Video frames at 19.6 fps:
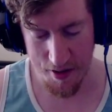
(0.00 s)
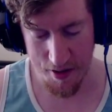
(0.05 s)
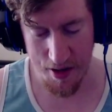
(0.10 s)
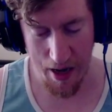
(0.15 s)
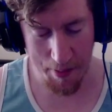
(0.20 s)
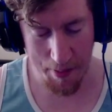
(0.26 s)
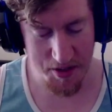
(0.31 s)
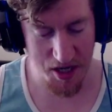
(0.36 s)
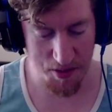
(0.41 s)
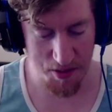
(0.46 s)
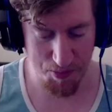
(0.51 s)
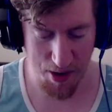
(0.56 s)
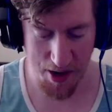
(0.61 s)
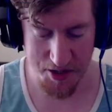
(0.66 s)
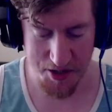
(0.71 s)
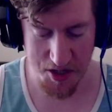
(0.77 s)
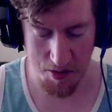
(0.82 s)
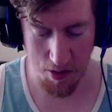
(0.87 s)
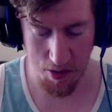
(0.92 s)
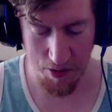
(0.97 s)
I'm just going to browse
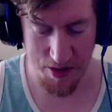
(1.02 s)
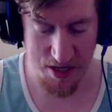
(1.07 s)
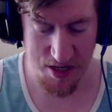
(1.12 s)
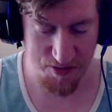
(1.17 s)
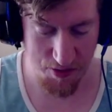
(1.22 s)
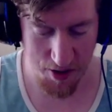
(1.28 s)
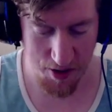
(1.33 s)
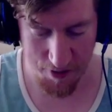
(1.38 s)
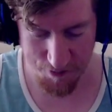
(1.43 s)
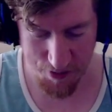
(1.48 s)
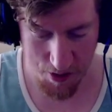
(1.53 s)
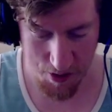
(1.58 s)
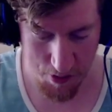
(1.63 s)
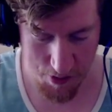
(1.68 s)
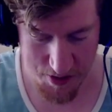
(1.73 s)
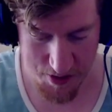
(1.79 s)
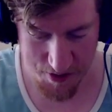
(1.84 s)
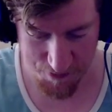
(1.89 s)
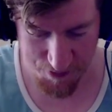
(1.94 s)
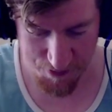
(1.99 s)
through all these freaking
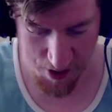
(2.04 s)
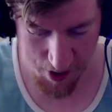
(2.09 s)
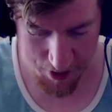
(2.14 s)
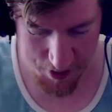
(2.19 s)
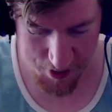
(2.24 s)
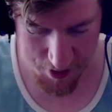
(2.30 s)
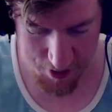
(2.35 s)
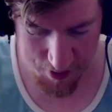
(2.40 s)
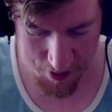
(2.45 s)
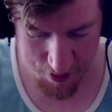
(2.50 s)
photos and find it.